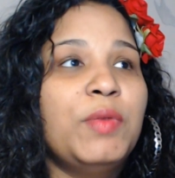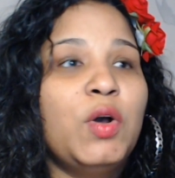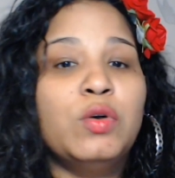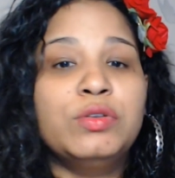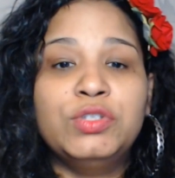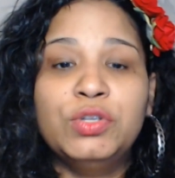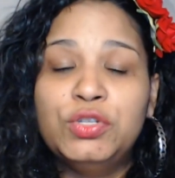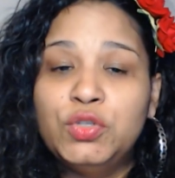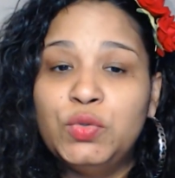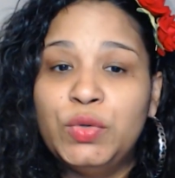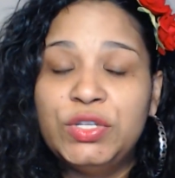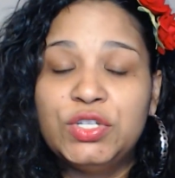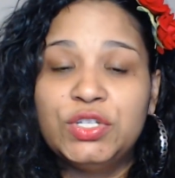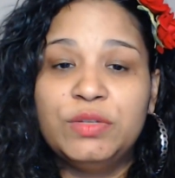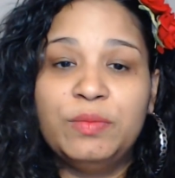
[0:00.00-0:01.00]
Also
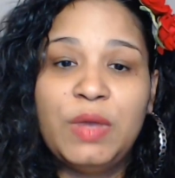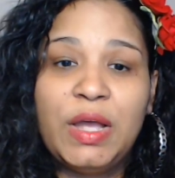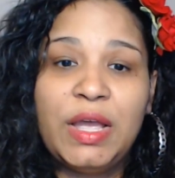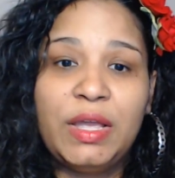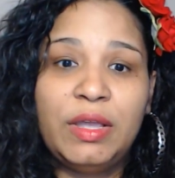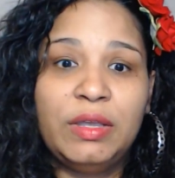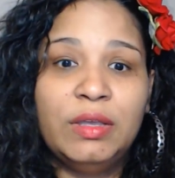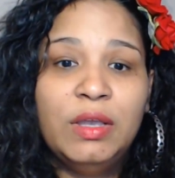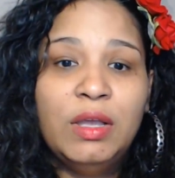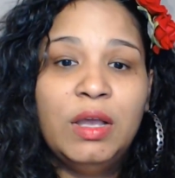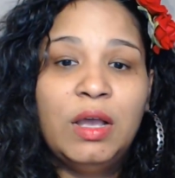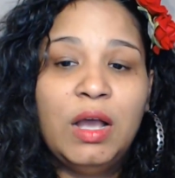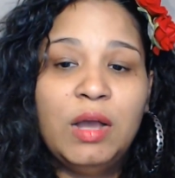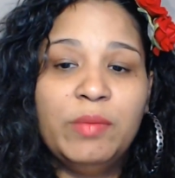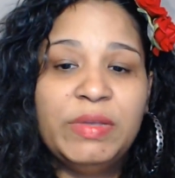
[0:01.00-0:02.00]
switched my
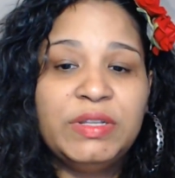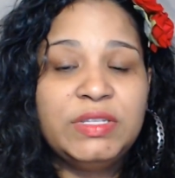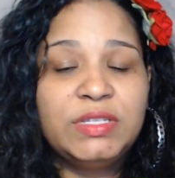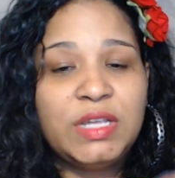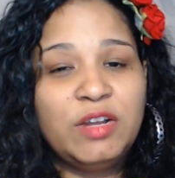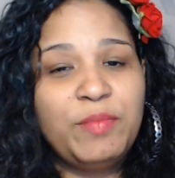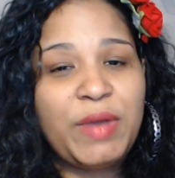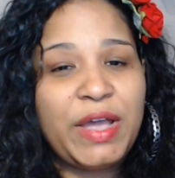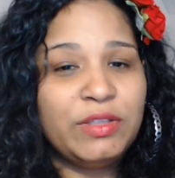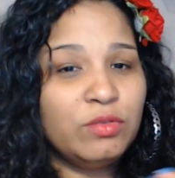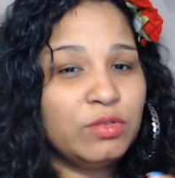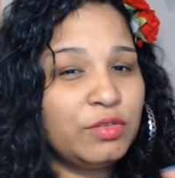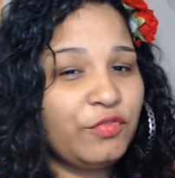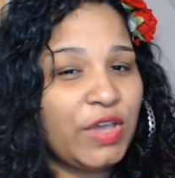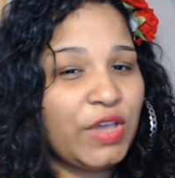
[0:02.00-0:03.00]
instead of buying
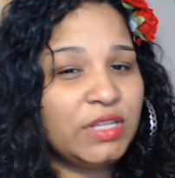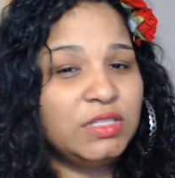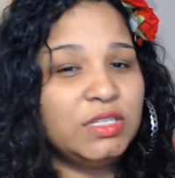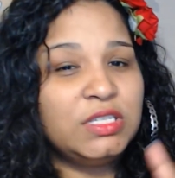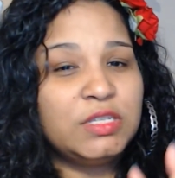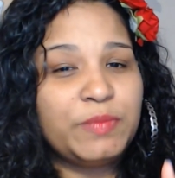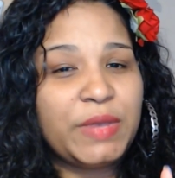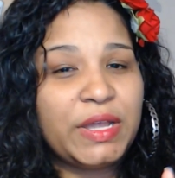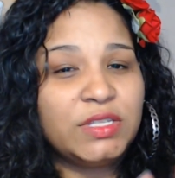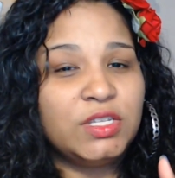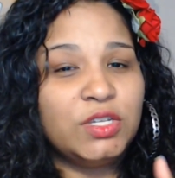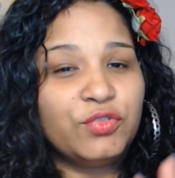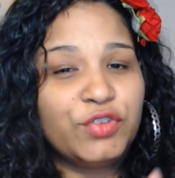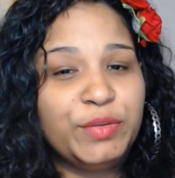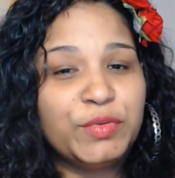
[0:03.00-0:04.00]
those fancy
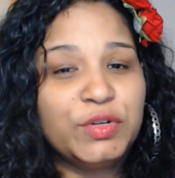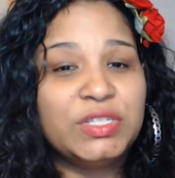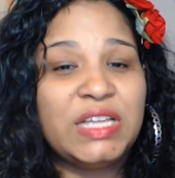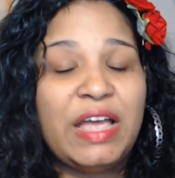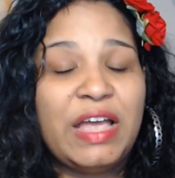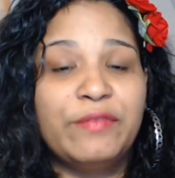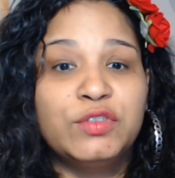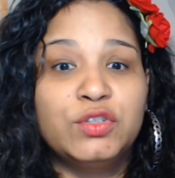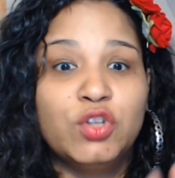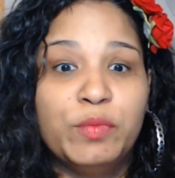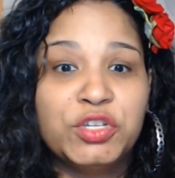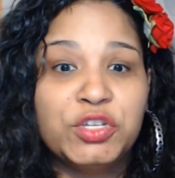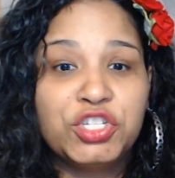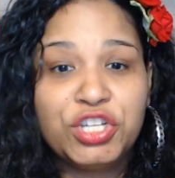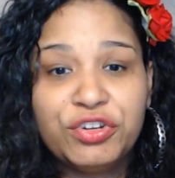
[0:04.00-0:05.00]
smancy creamers that have so
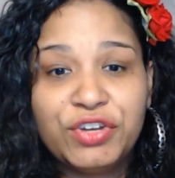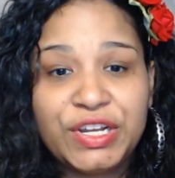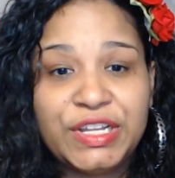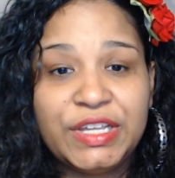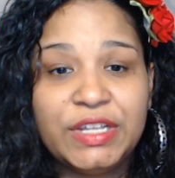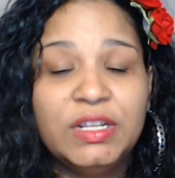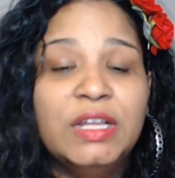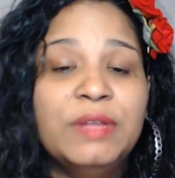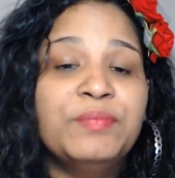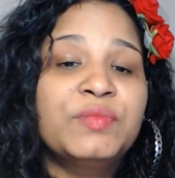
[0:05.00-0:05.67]
much sugar in it,